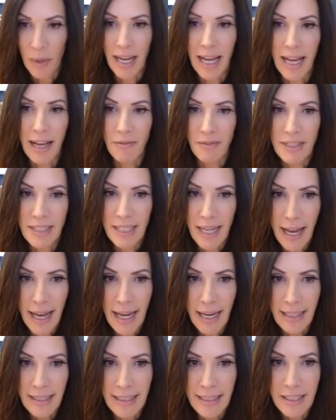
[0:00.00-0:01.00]
We have
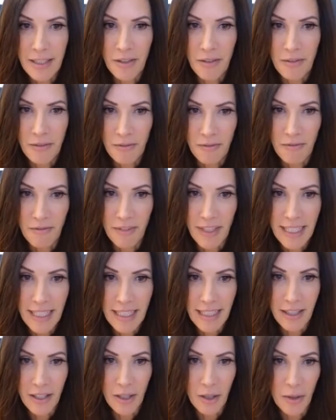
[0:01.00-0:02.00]
text,
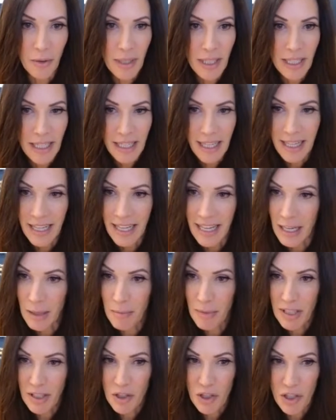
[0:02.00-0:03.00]
video,
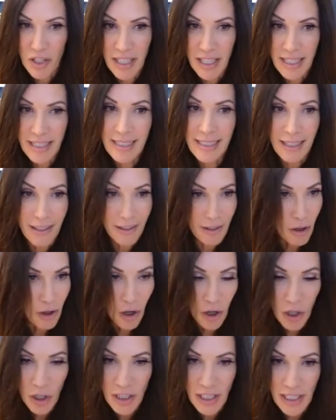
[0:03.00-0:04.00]
images,
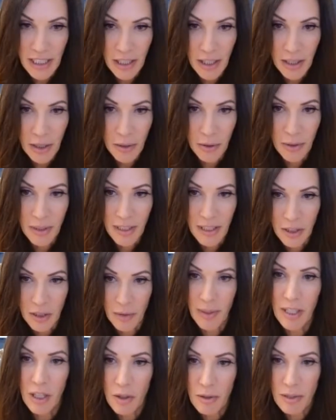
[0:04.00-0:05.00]
audio,
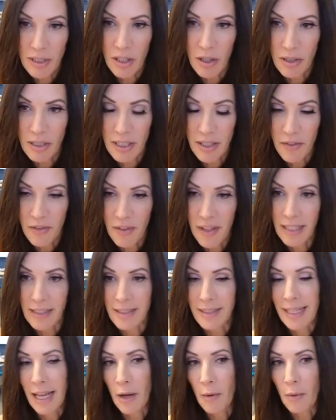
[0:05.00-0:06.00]
doing all sorts of
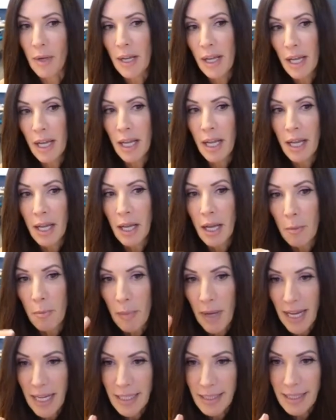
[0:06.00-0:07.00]
things. Now,
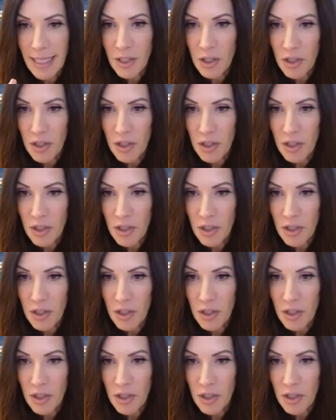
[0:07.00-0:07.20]
pay